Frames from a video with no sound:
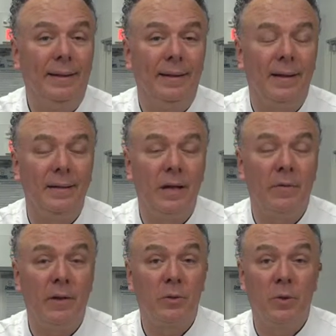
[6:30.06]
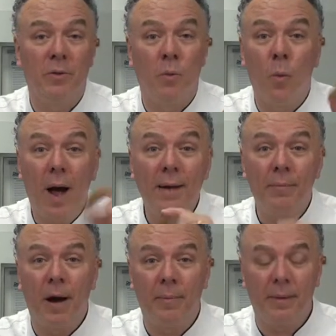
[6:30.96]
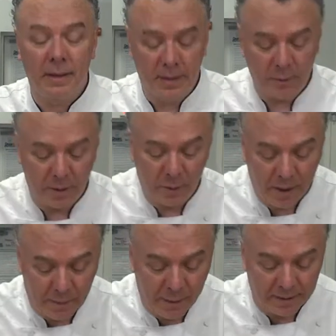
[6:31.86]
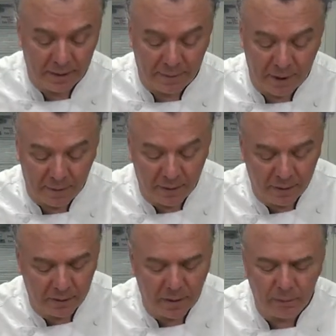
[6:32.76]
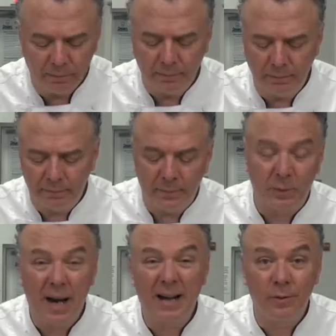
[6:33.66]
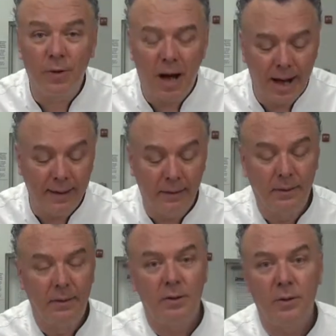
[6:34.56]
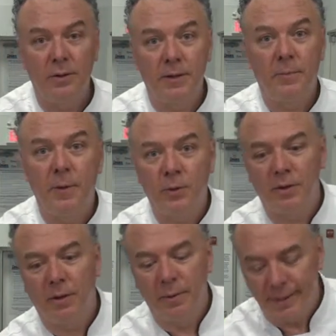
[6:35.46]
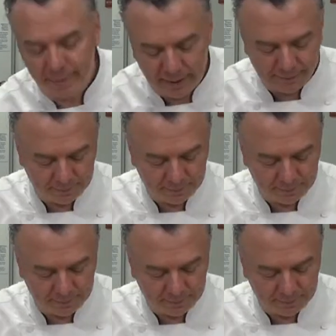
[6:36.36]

That'll tell you if they store the wine properly. So that's why the waiter puts it in front of you, you can go, hmm, it's kind of dry. So you're suspicious already, right?